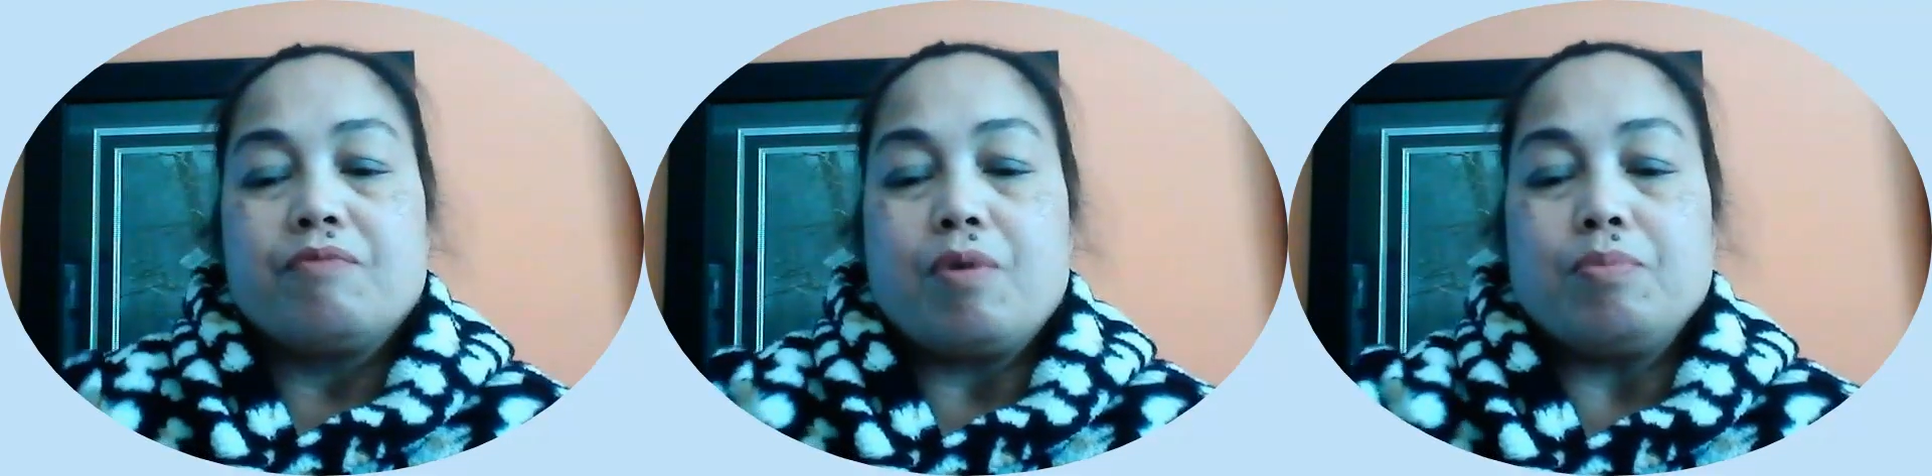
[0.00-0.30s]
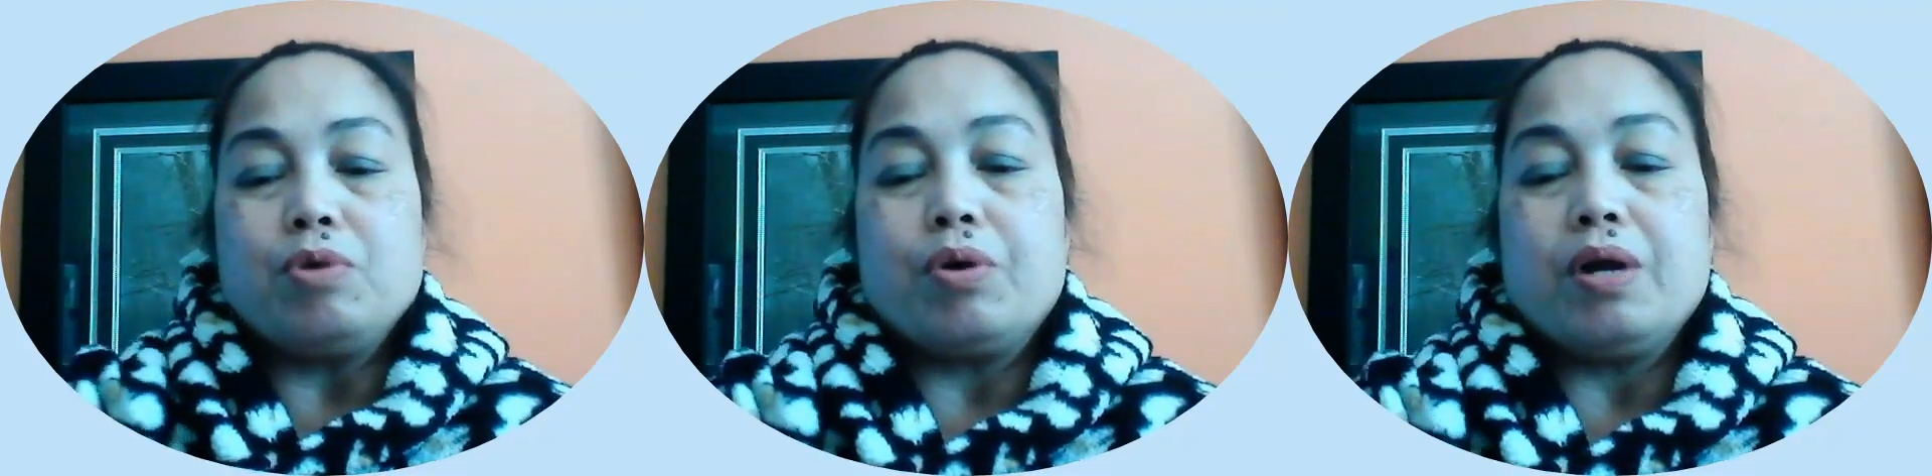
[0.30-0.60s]

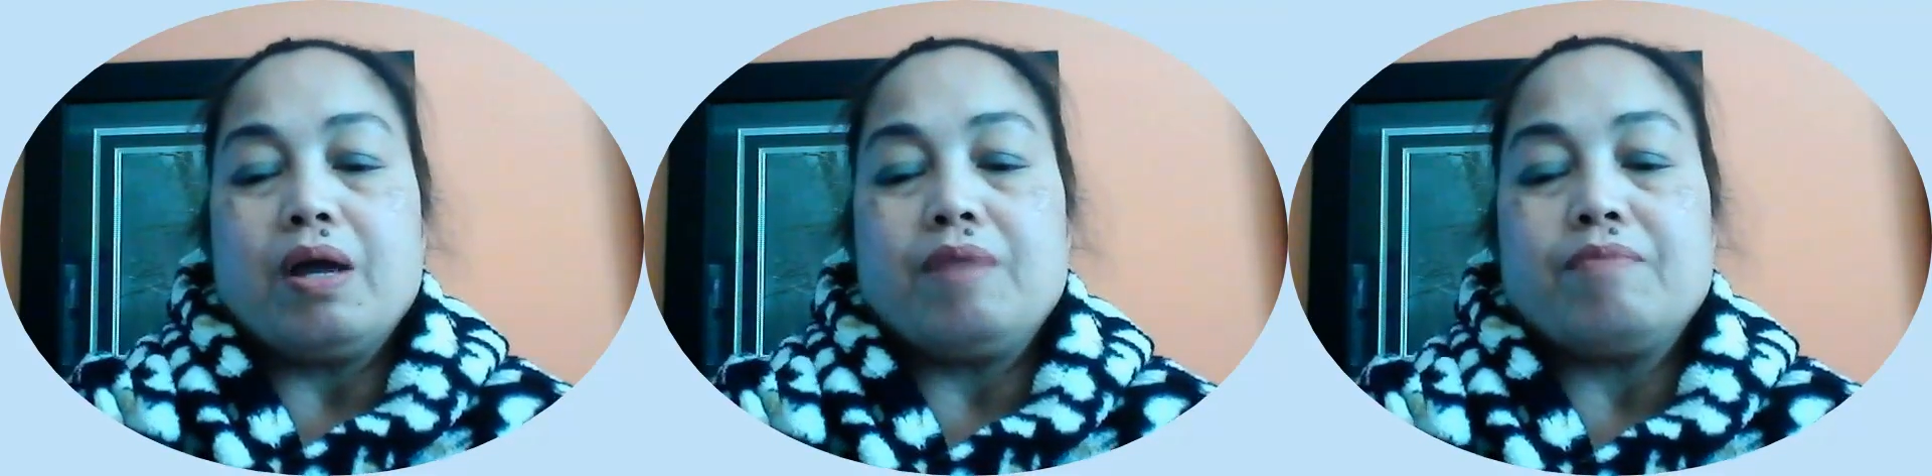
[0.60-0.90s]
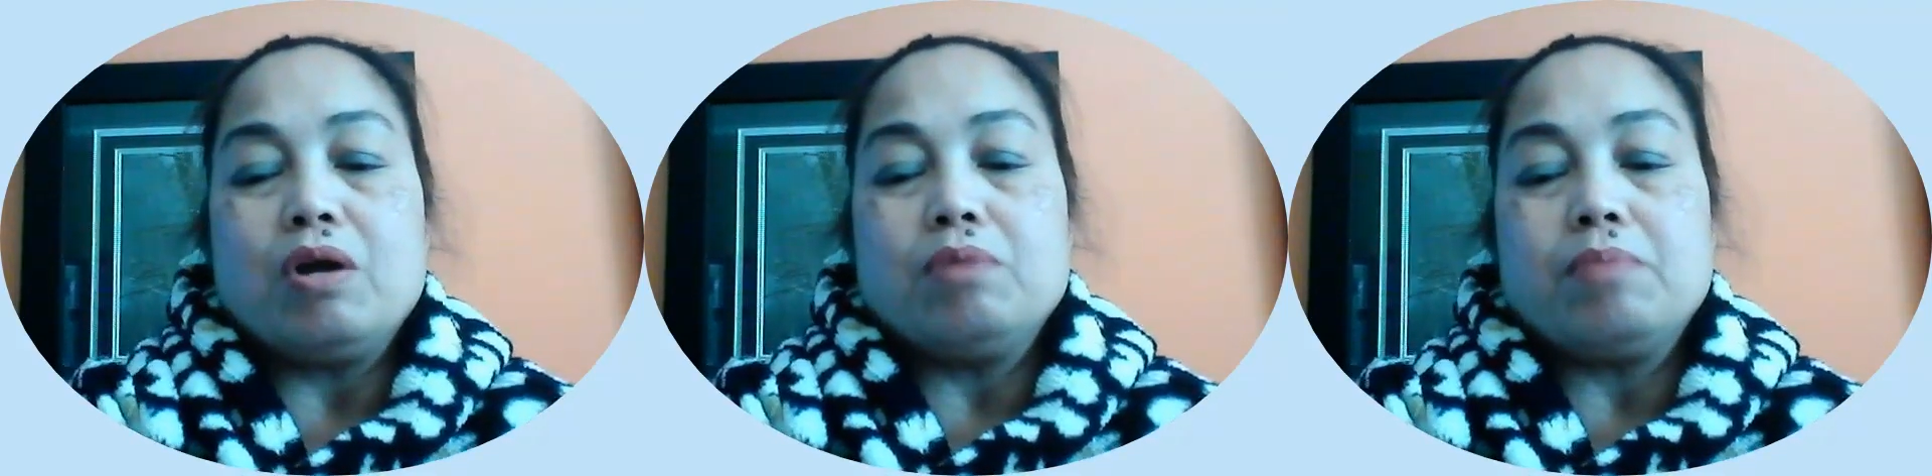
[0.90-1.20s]
from your
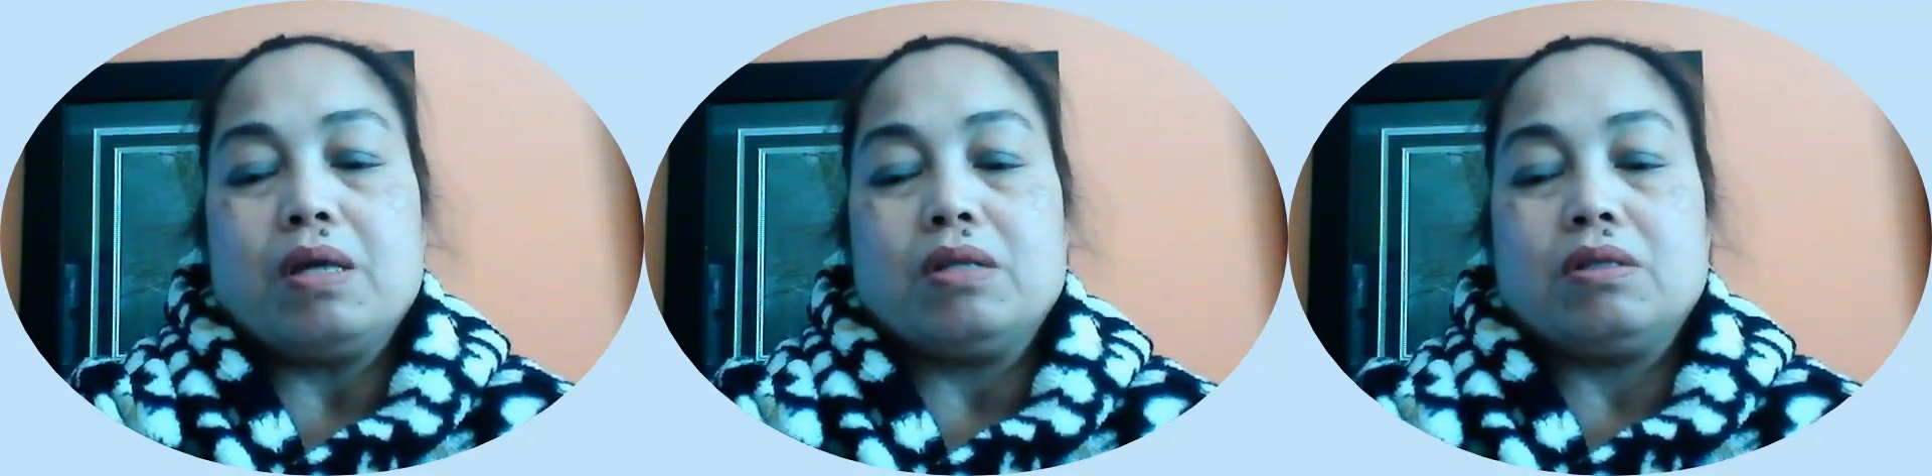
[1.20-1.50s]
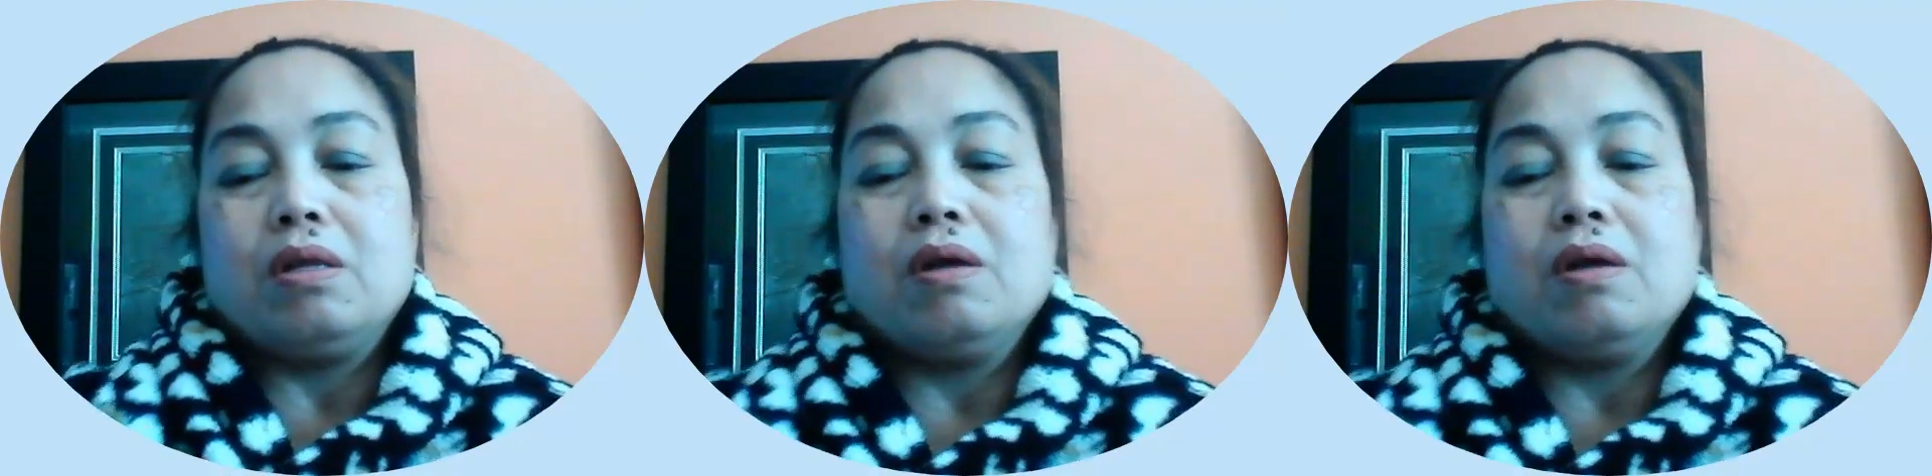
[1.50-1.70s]
environment,